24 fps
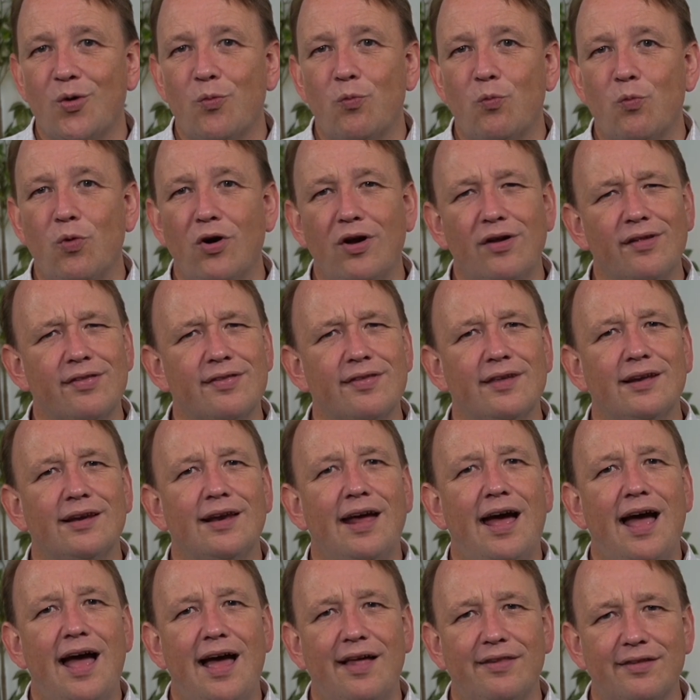Words
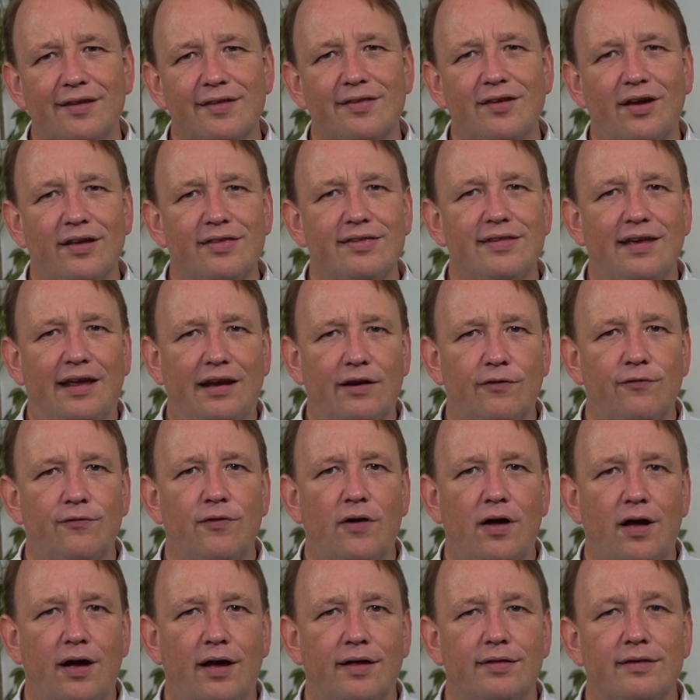that others
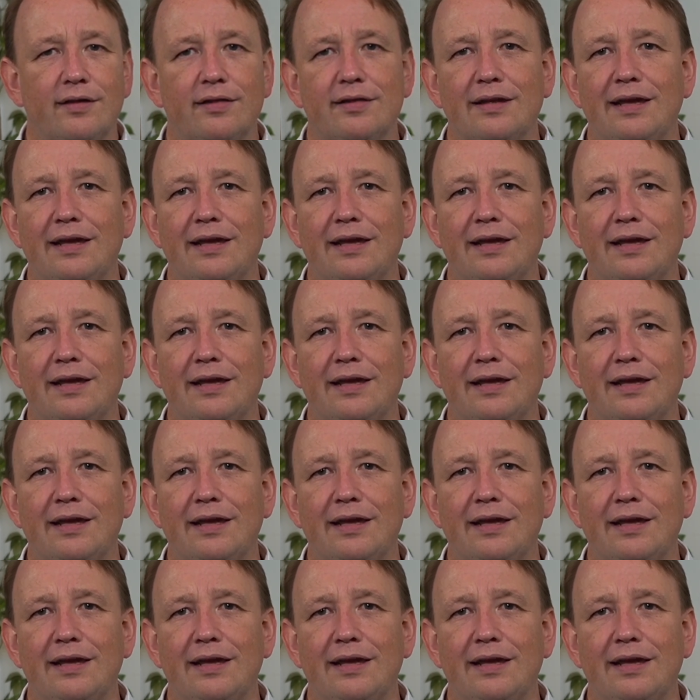identify that